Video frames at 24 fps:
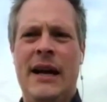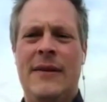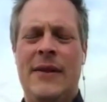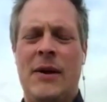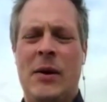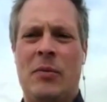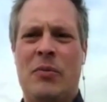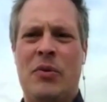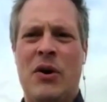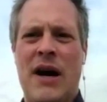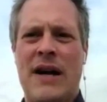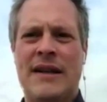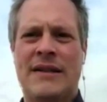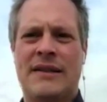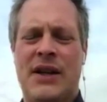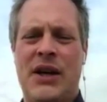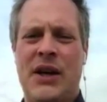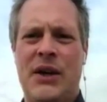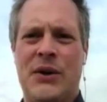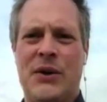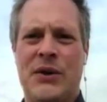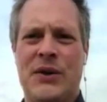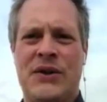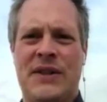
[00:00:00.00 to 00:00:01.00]
the
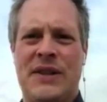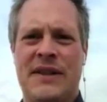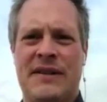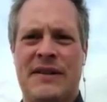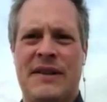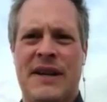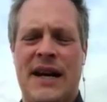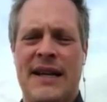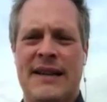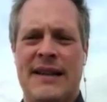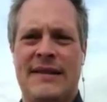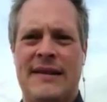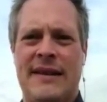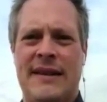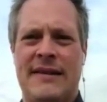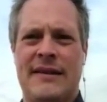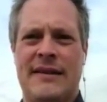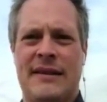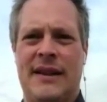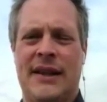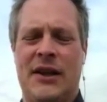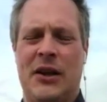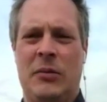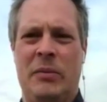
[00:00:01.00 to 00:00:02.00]
prosecutors discussed
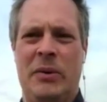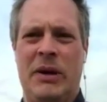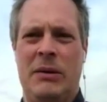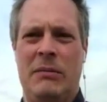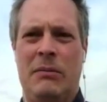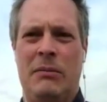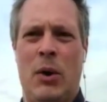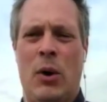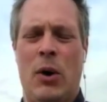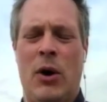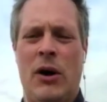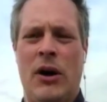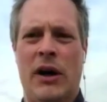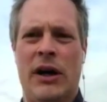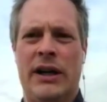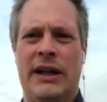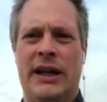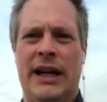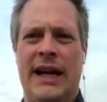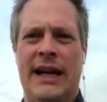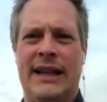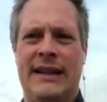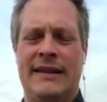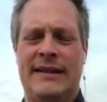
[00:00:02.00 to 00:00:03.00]
this a little bit
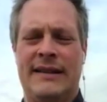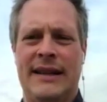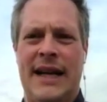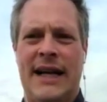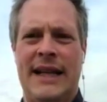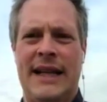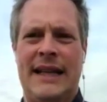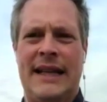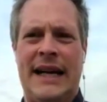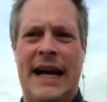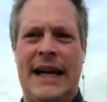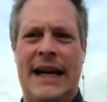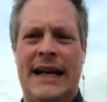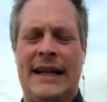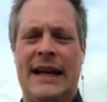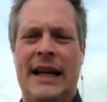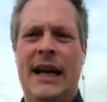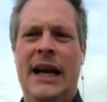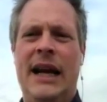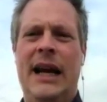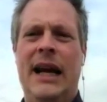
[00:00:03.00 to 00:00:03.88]
more and said that